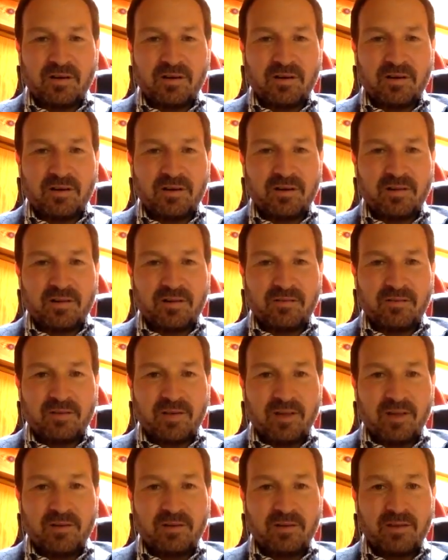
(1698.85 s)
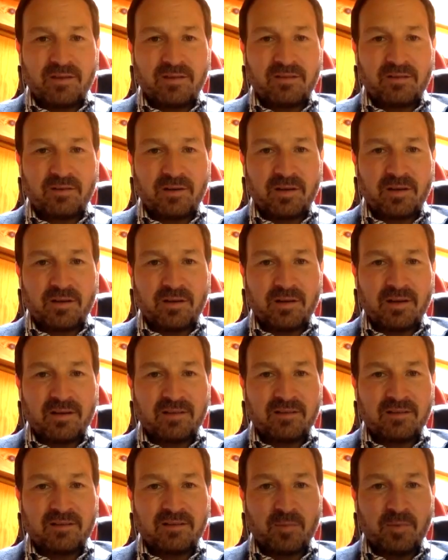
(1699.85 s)
the value that certainly you
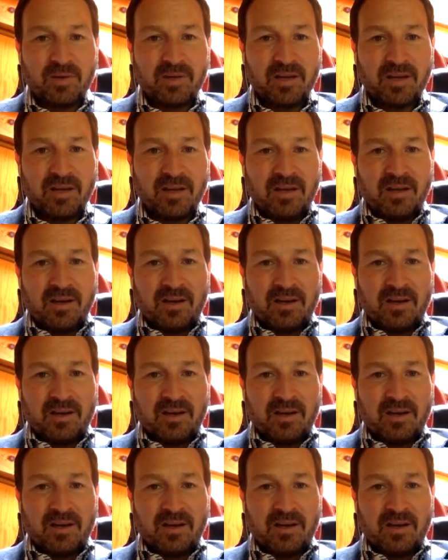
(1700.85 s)
guys can bring